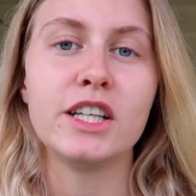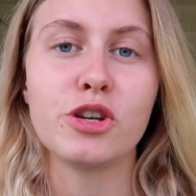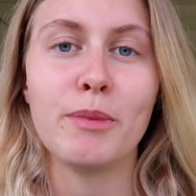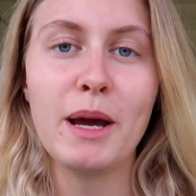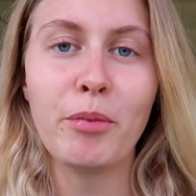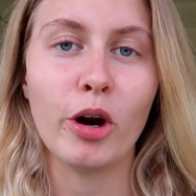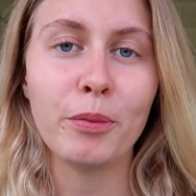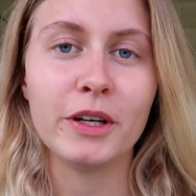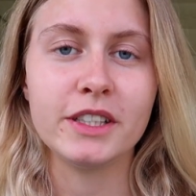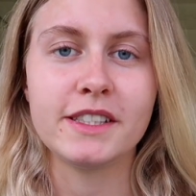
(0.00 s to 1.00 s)
So my
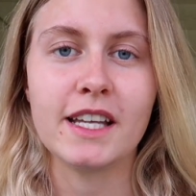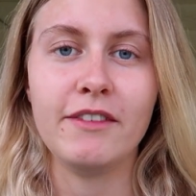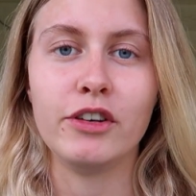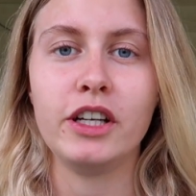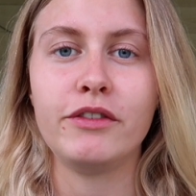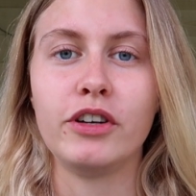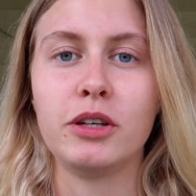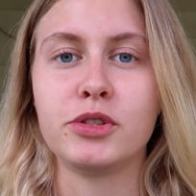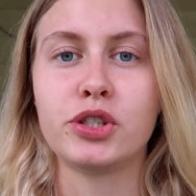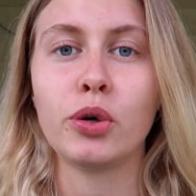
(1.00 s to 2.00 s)
purpose diverted
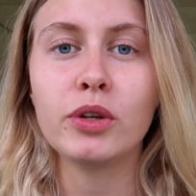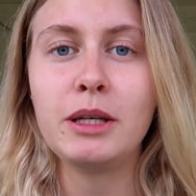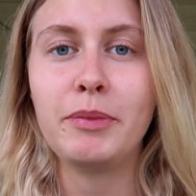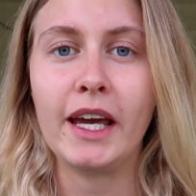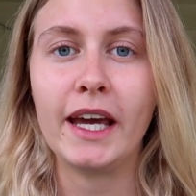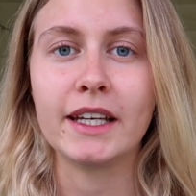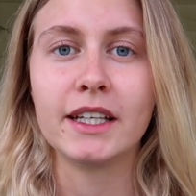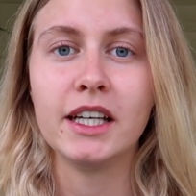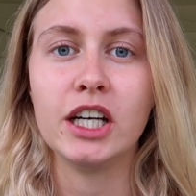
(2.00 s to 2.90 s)
from solely being,